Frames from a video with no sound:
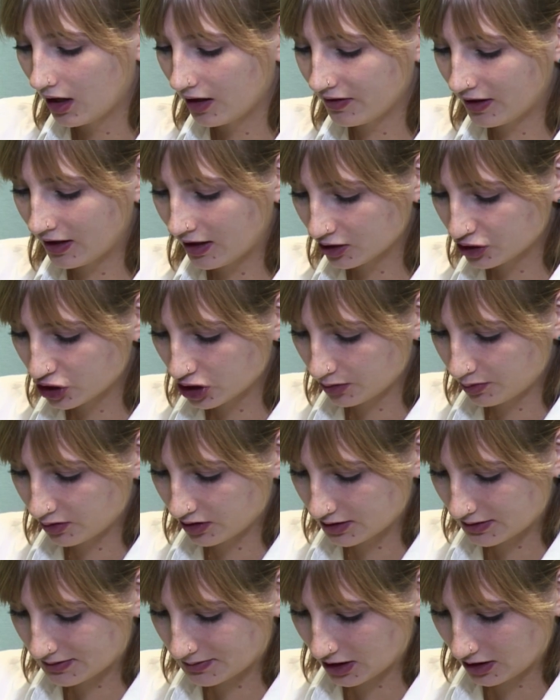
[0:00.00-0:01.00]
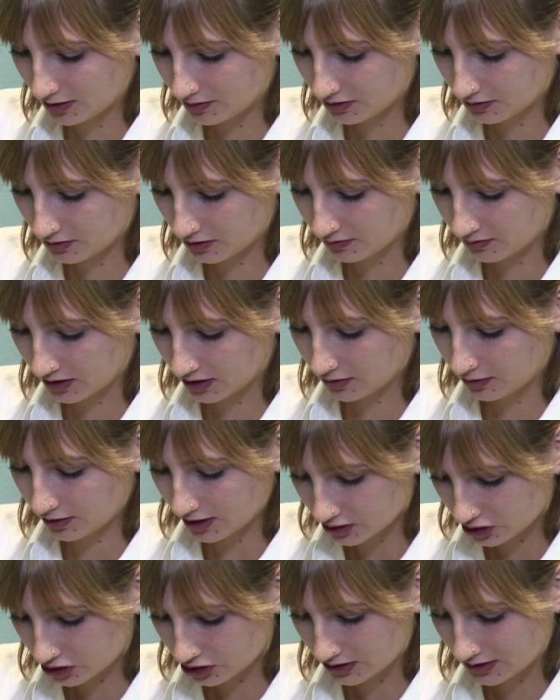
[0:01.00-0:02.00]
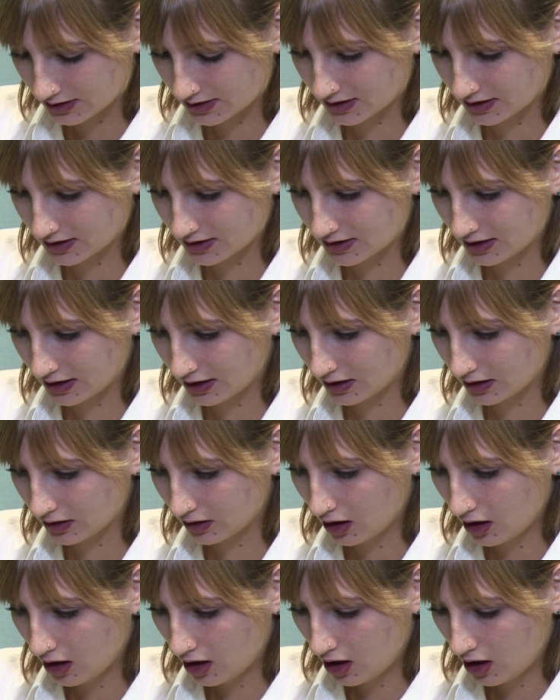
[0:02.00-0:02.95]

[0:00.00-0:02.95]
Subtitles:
And that actually brings me up to one of my questions, is that